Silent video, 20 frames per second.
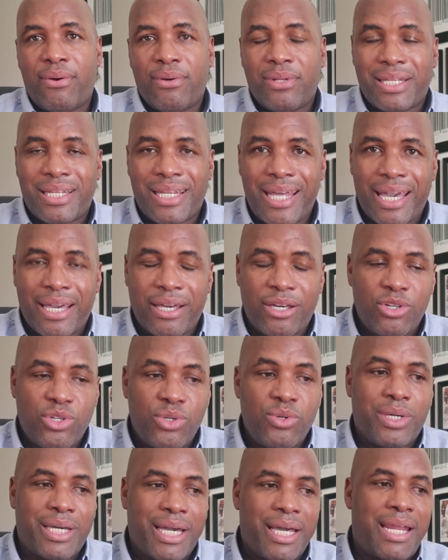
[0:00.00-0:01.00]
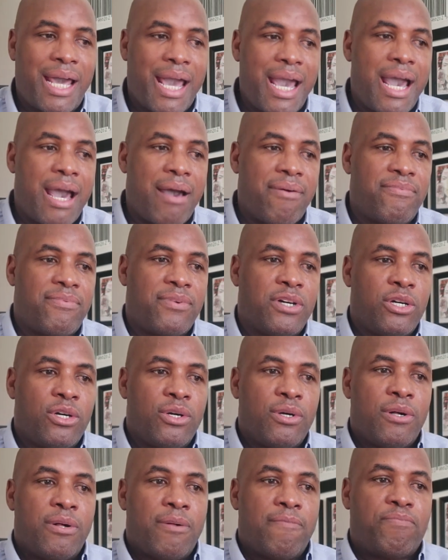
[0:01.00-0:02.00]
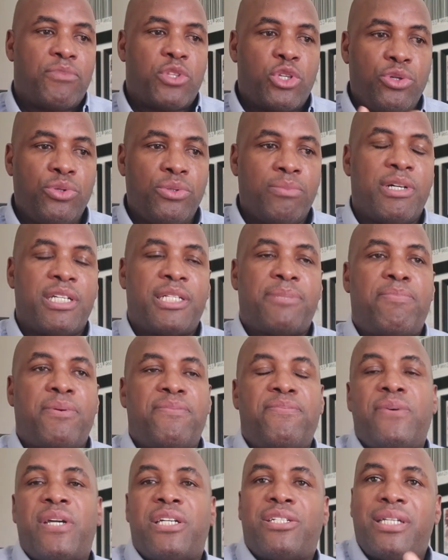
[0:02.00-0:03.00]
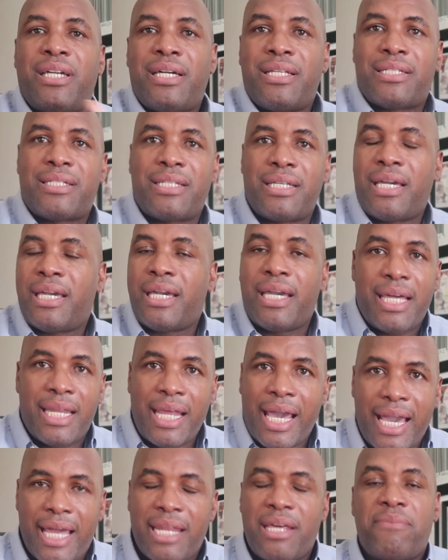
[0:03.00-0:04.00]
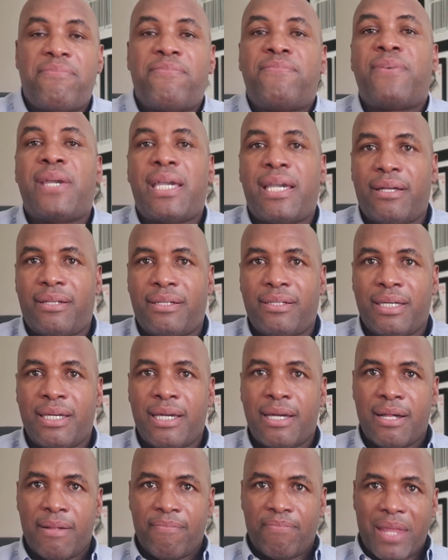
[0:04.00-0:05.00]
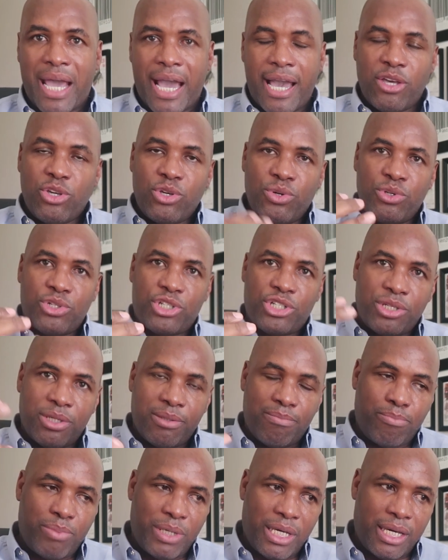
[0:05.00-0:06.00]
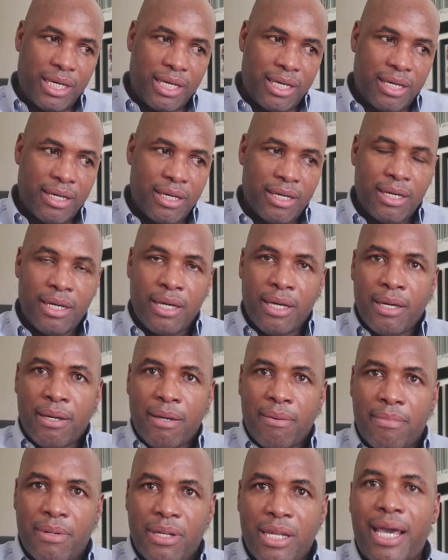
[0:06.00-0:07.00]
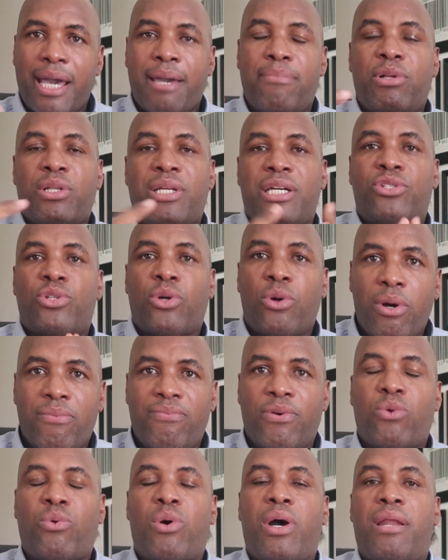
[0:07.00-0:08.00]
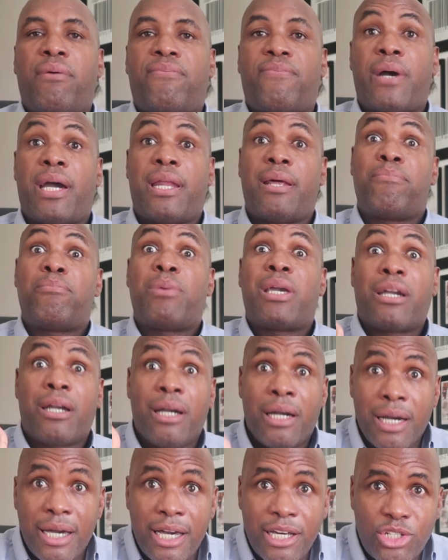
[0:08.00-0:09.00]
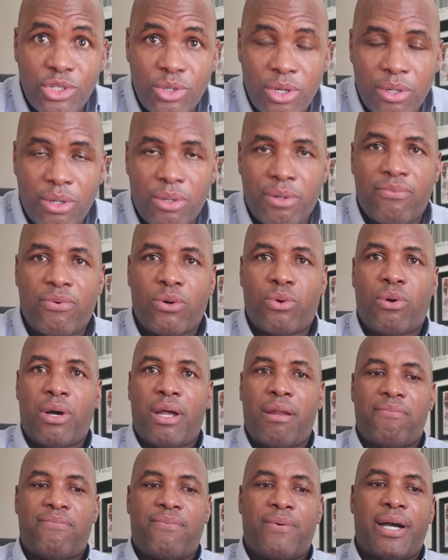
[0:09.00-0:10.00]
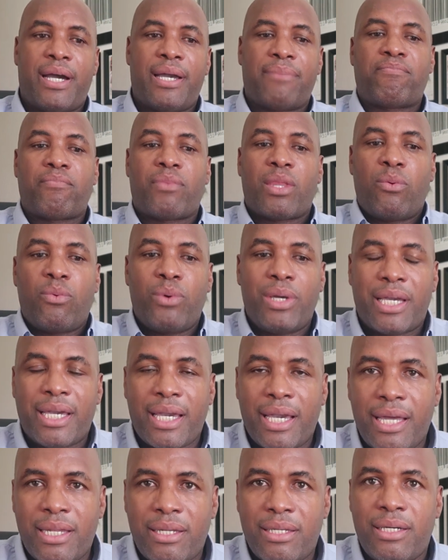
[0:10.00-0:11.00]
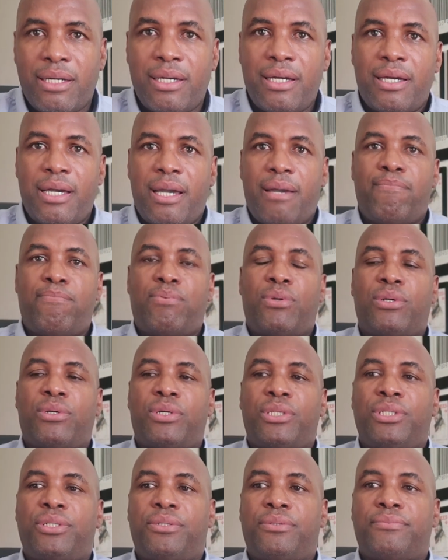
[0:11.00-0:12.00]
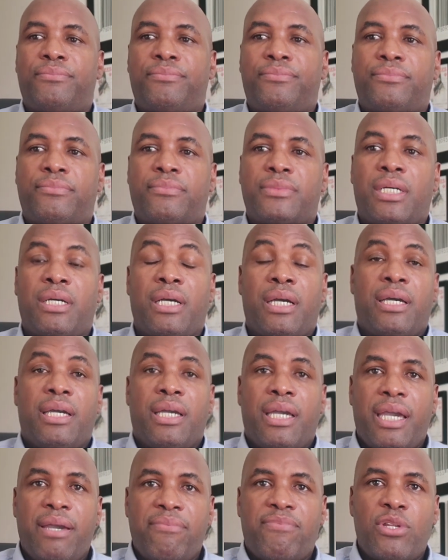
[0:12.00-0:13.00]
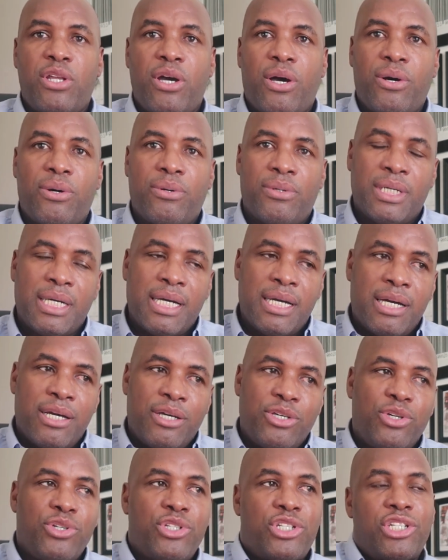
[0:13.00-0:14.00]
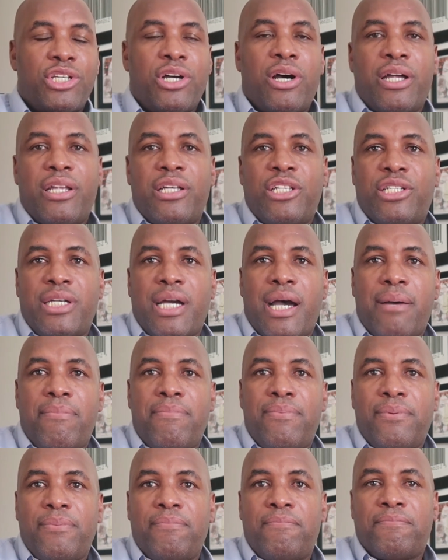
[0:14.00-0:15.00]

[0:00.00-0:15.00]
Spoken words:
don't think you can have too much proficiency in any field that you should be labeled as overqualified, and because you're overqualified, we can't employ you. Even though you saw the job